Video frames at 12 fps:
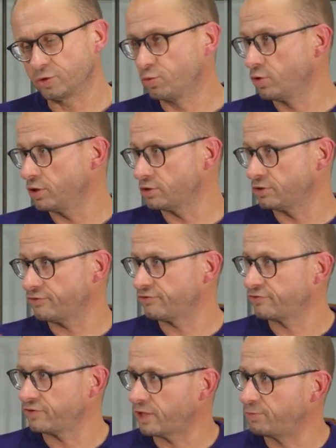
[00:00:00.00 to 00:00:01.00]
world
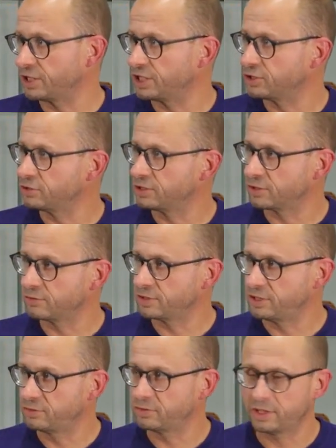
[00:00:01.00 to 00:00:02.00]
of application
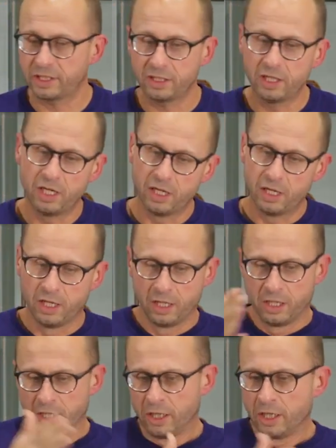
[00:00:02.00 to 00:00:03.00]
security today,
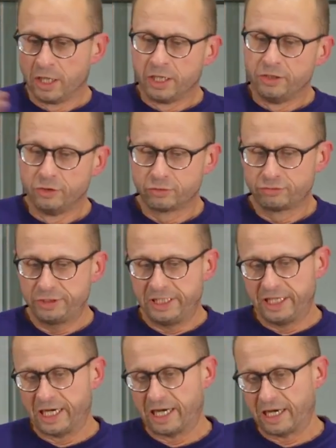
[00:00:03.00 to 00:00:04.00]
you
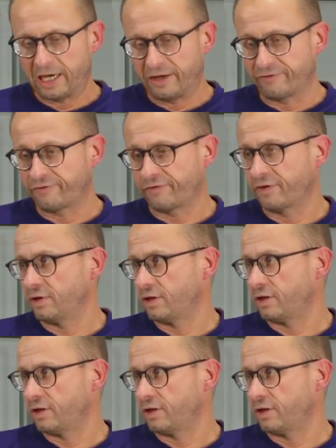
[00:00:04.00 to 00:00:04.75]
really have